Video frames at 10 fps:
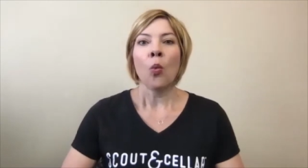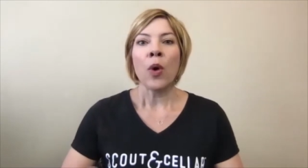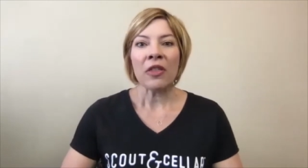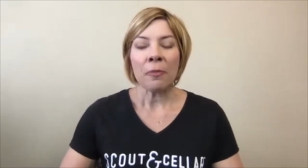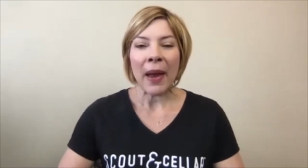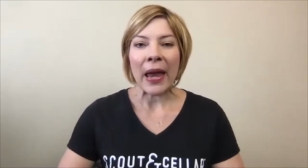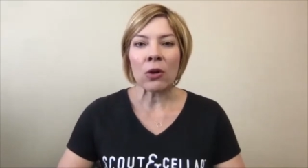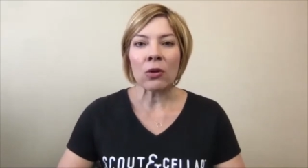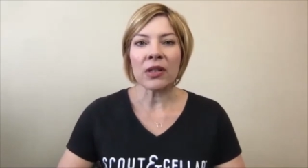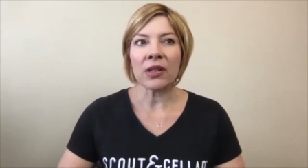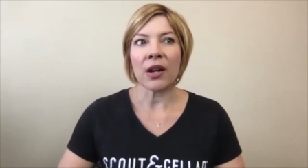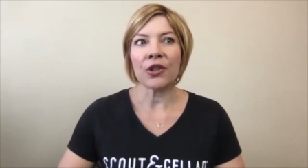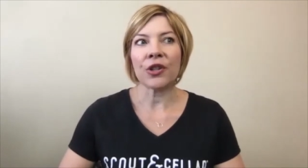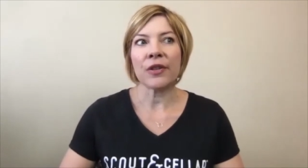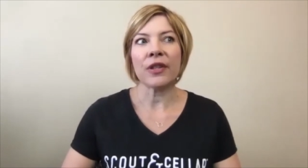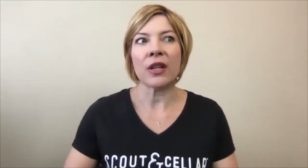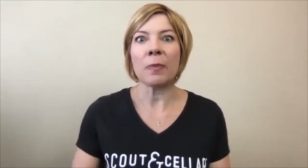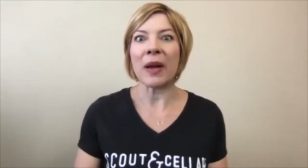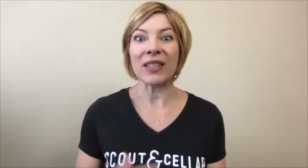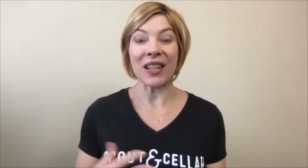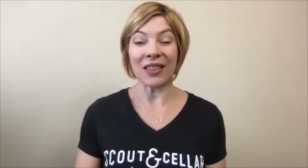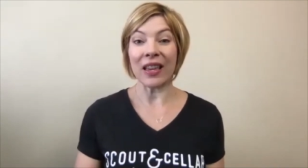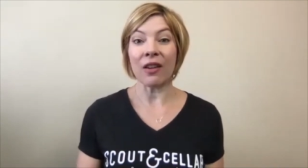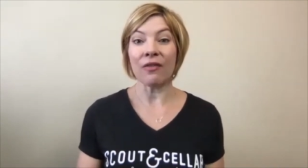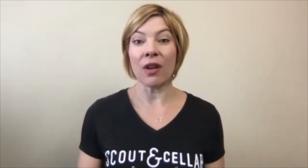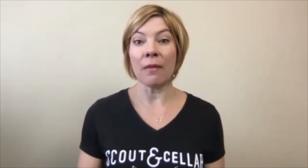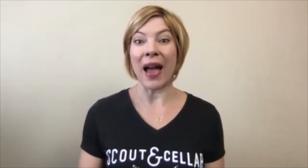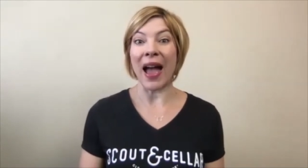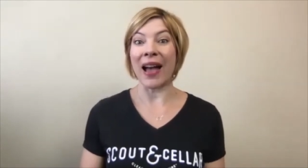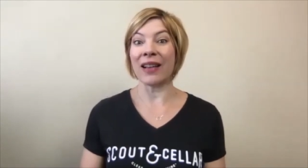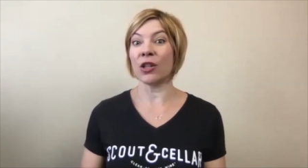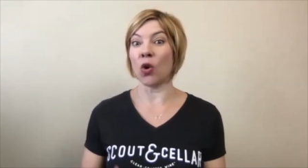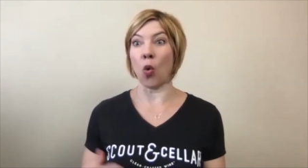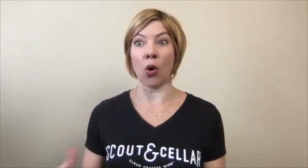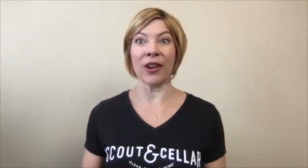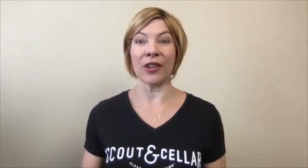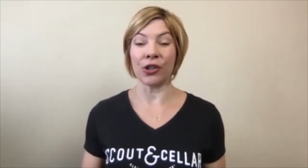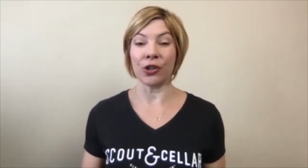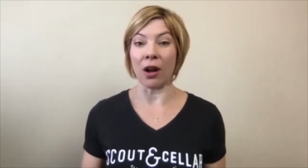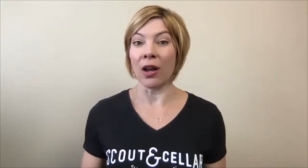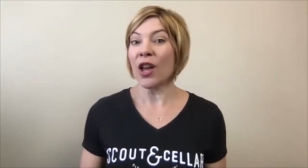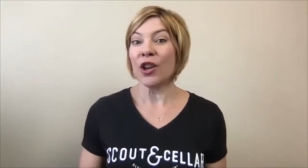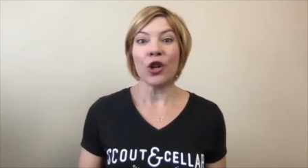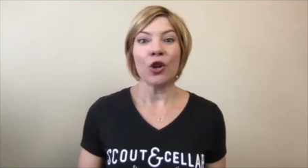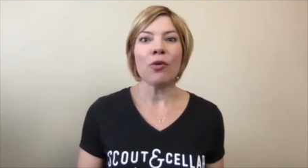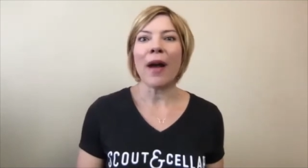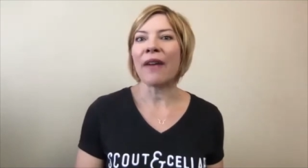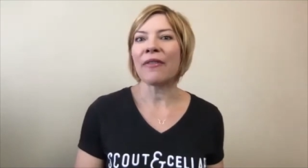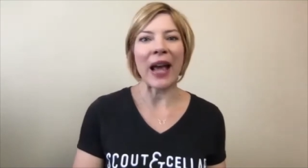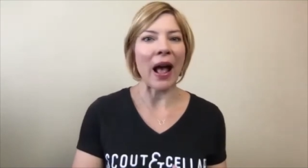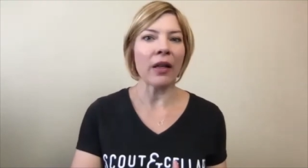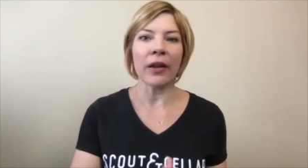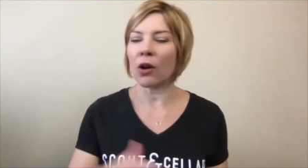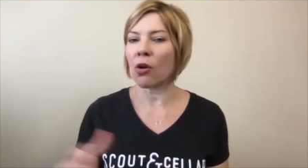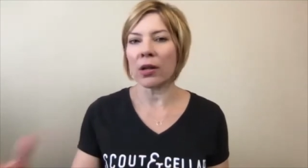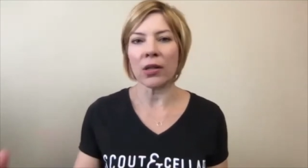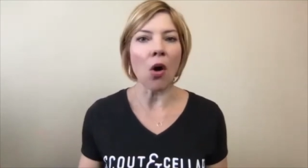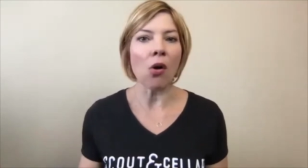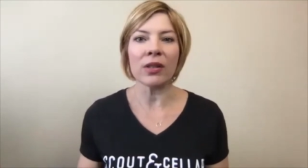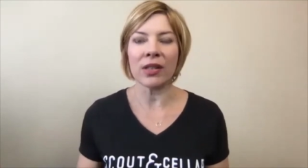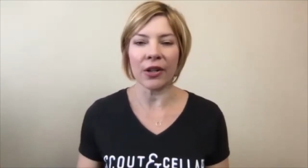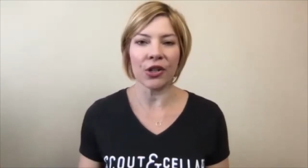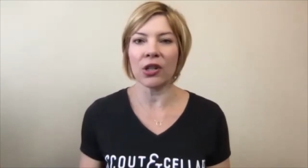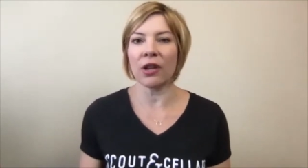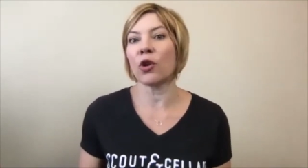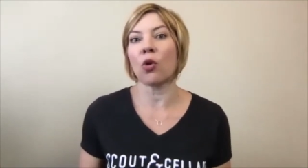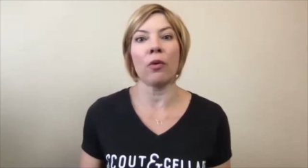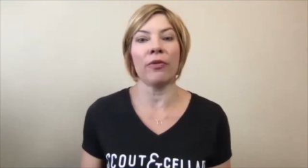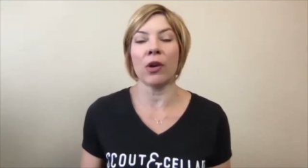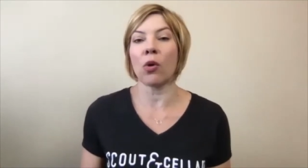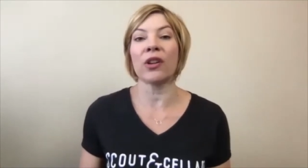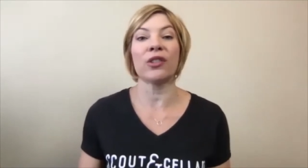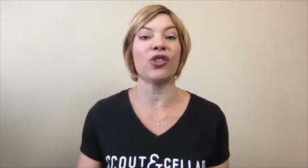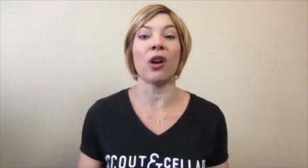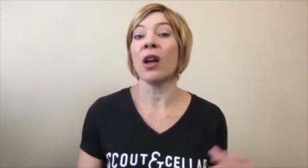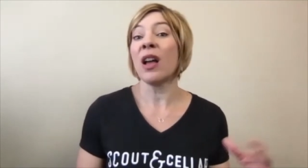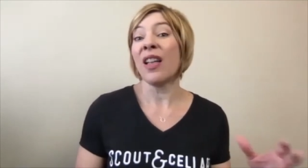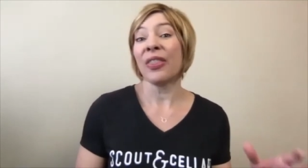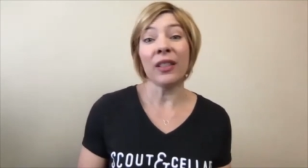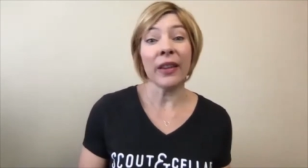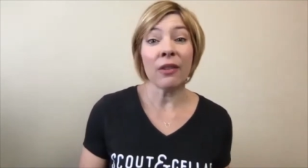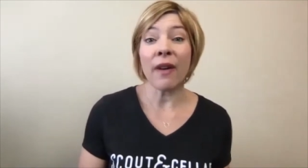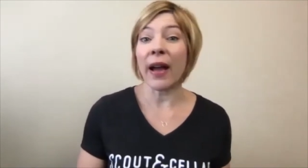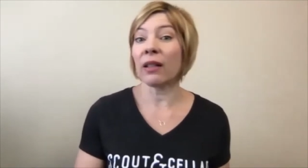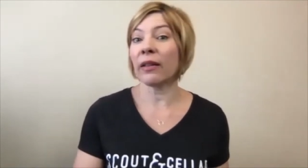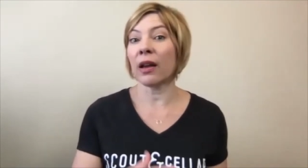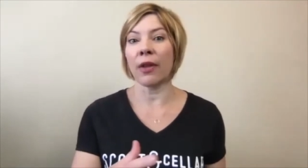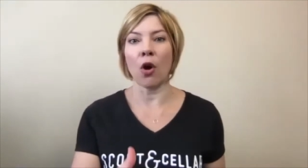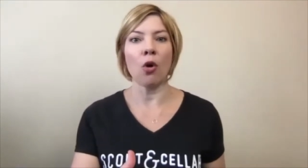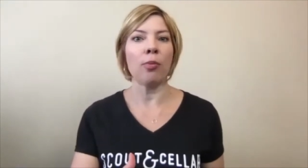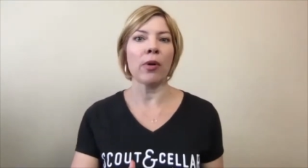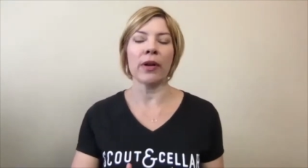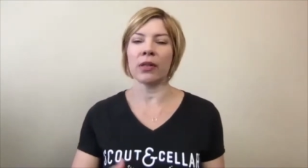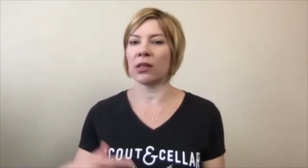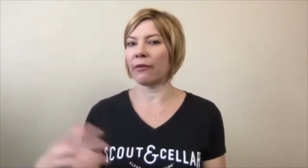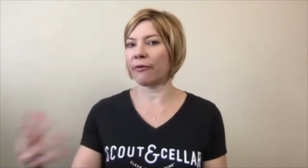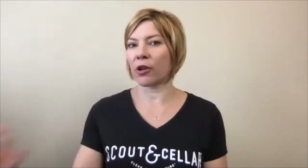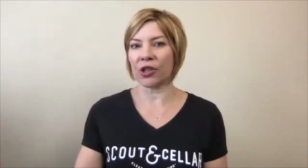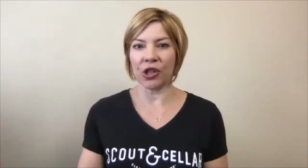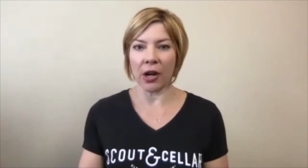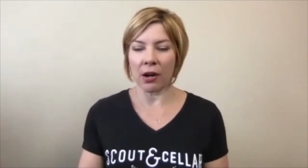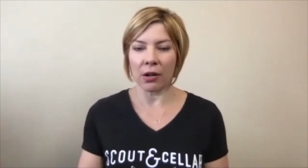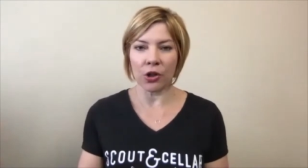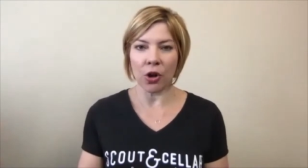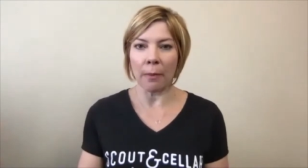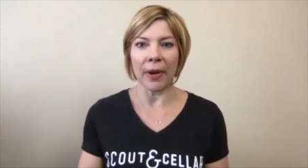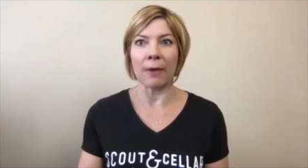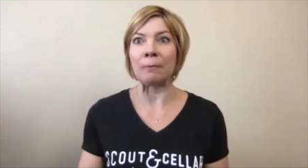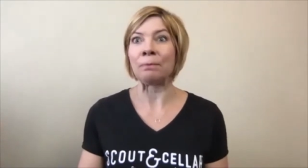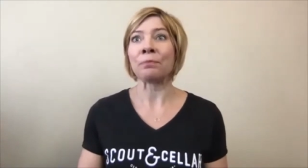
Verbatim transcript: With panel discussions, it's best to think of them as an orchestra. You know, you have talent across all sections of your, the orchestra the lead violin, the oboist, the first chair trumpet,